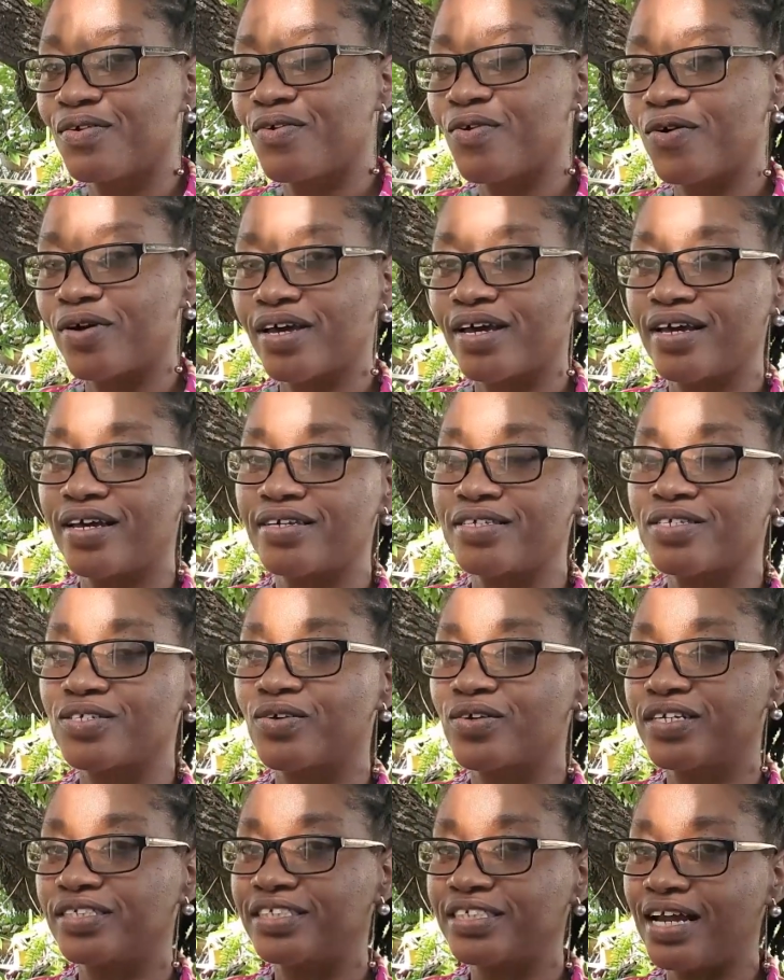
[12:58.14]
Okay,
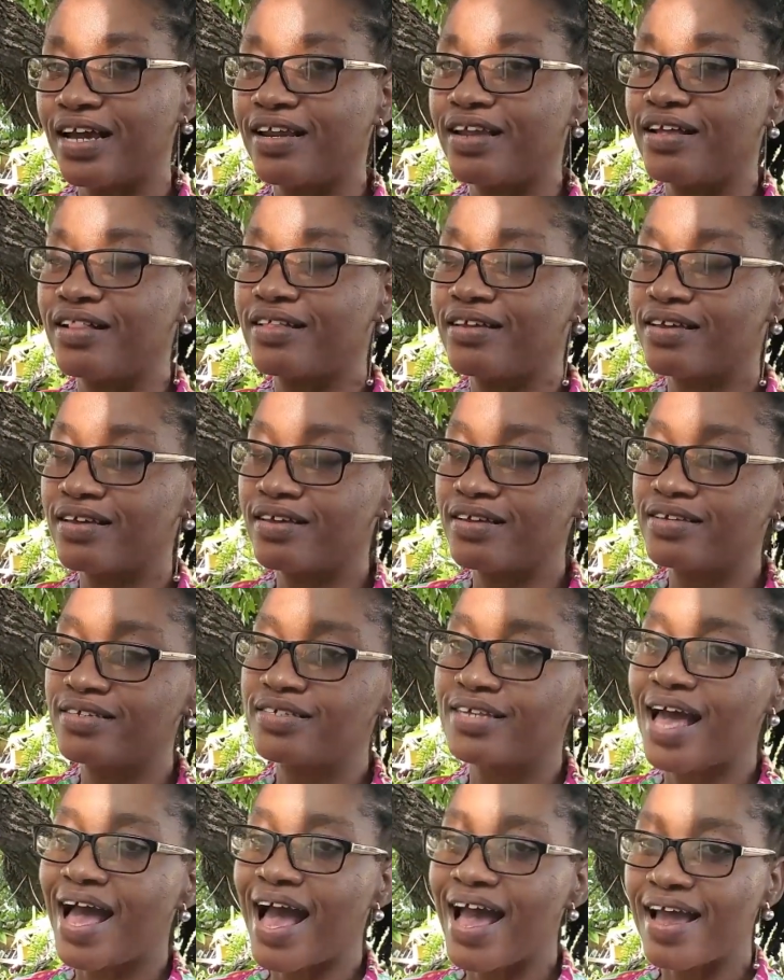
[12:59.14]
so the channel
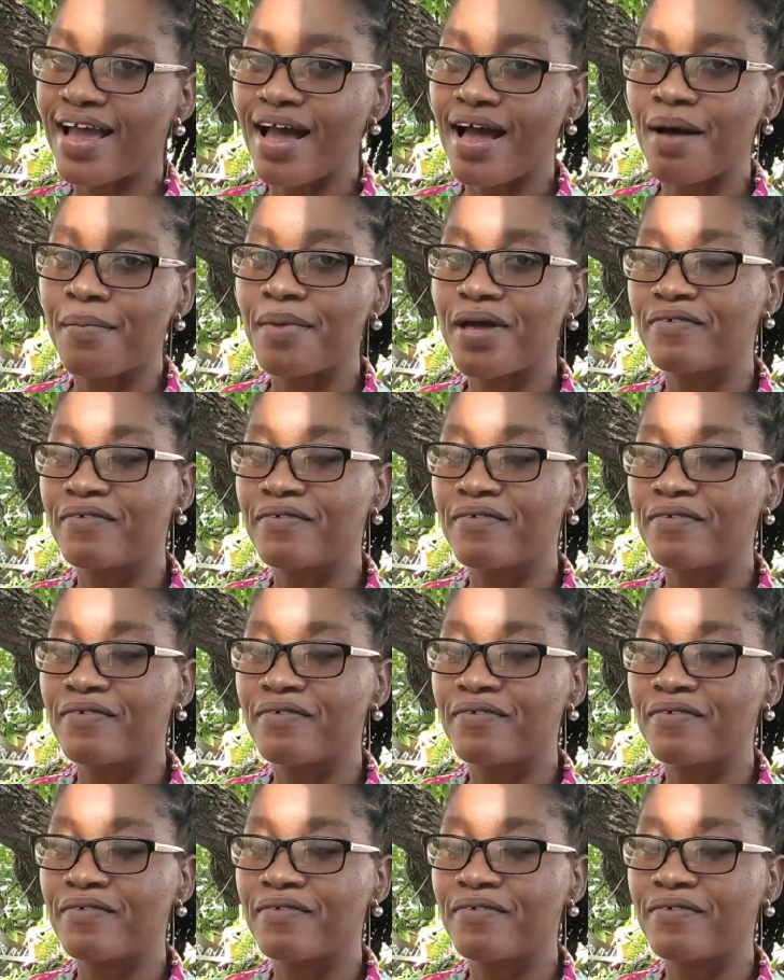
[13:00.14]
is I am